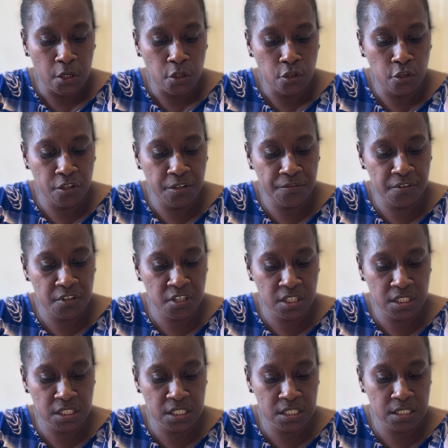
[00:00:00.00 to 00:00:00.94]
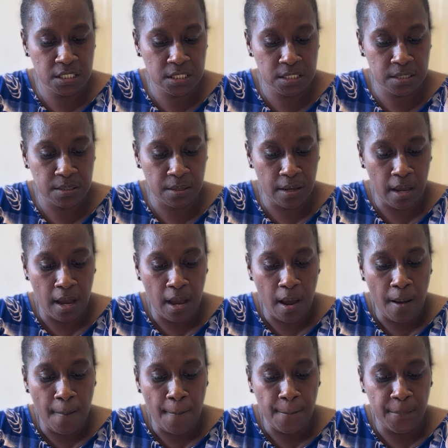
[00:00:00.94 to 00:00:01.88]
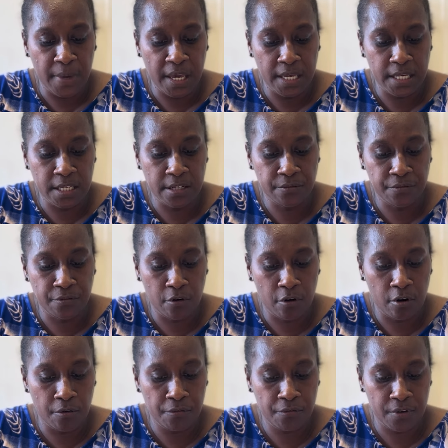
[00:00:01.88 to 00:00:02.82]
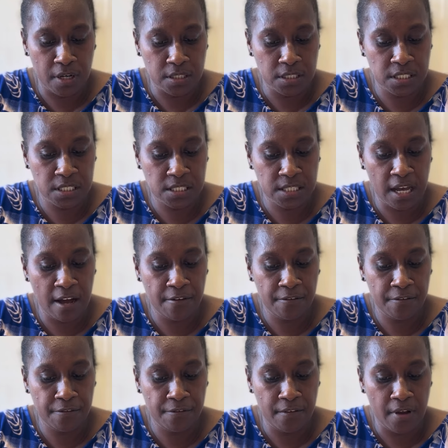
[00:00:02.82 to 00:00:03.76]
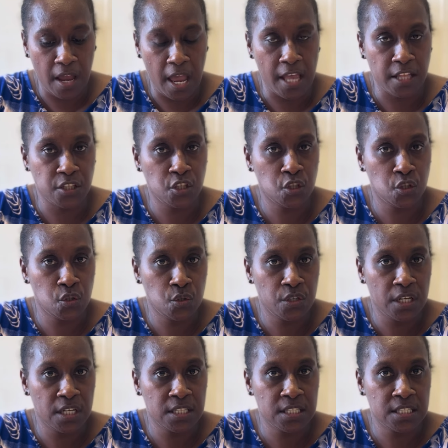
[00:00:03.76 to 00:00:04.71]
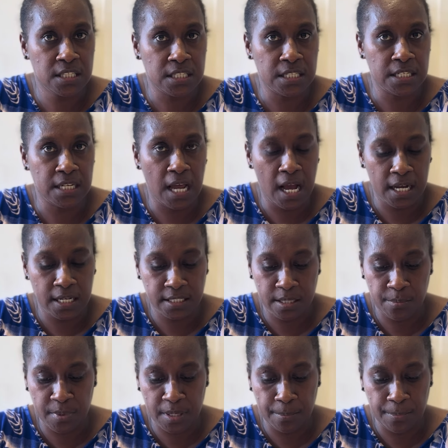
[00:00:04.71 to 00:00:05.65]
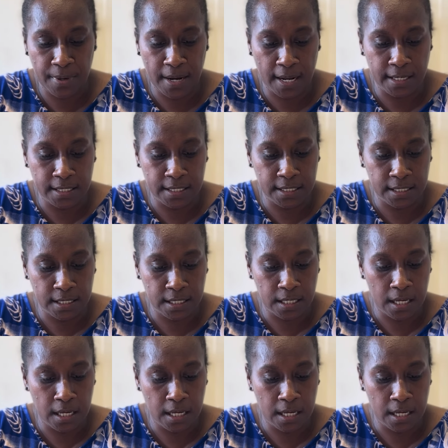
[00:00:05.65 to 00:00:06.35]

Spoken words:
Universities may involve staff and students in academic planning.